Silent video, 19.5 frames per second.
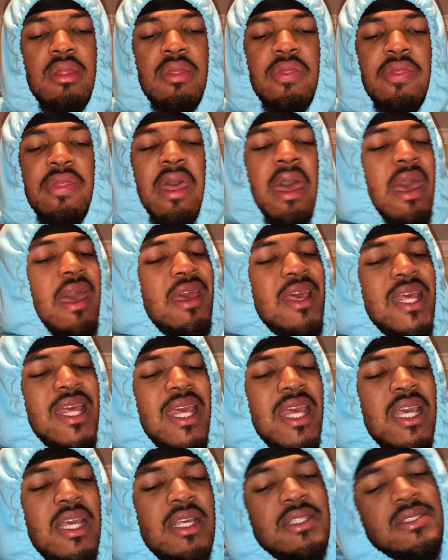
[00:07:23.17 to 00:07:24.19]
that
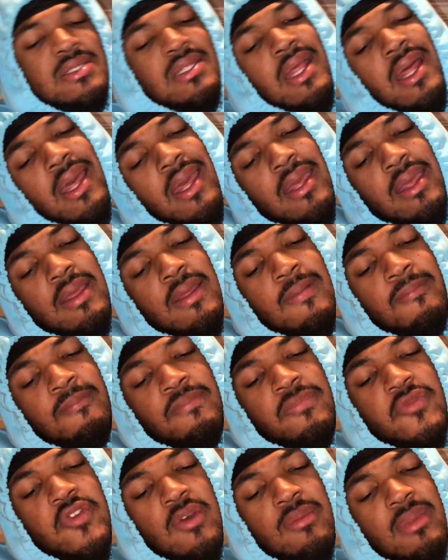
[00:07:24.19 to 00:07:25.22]
is, like,
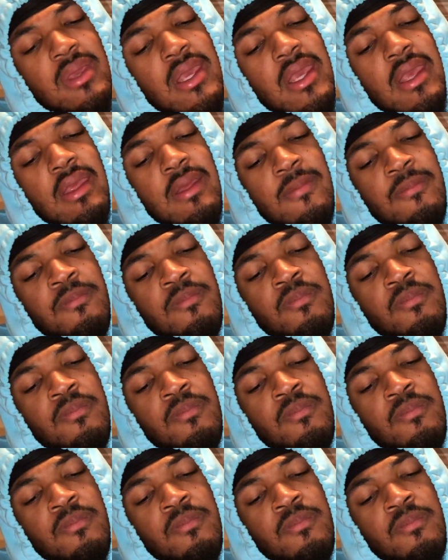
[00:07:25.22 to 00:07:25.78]
to me,